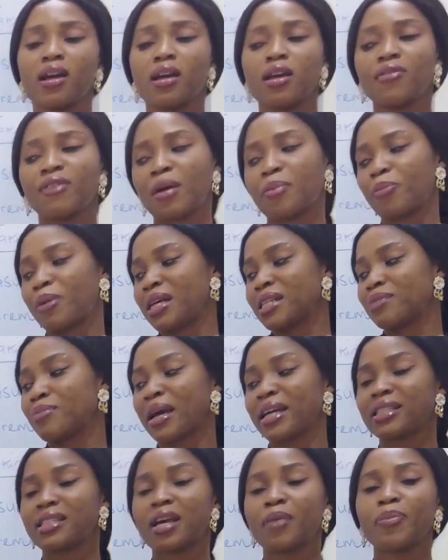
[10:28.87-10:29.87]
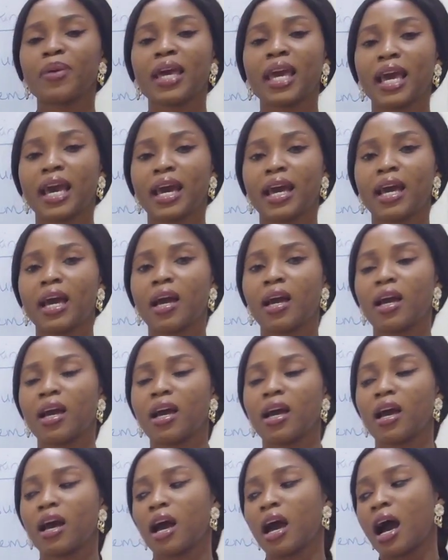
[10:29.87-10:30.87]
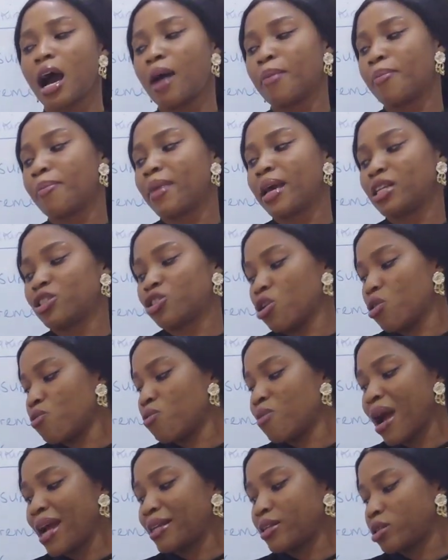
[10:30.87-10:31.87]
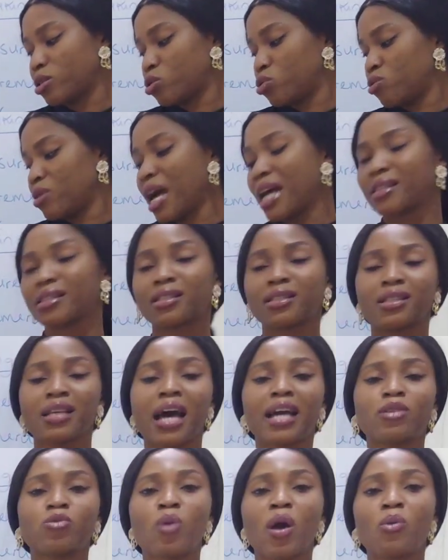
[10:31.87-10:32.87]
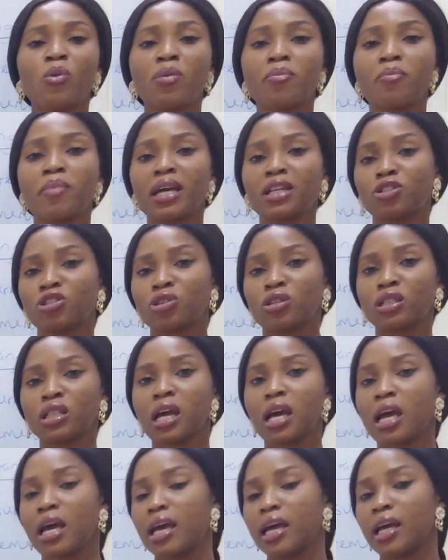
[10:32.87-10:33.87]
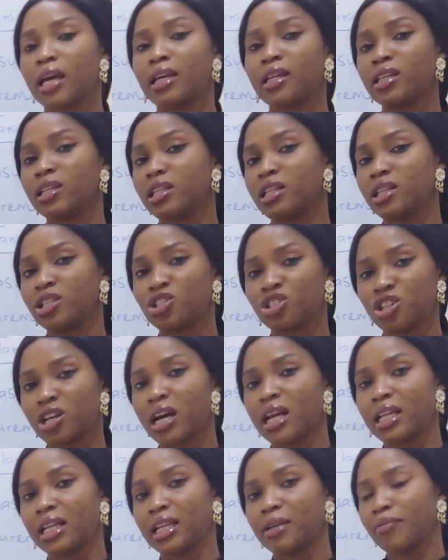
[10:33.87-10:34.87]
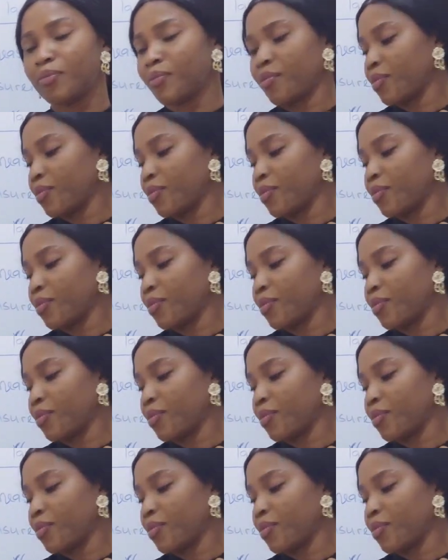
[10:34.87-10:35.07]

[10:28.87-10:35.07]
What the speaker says: If I place my tape here and measure right to that side where we measured initially,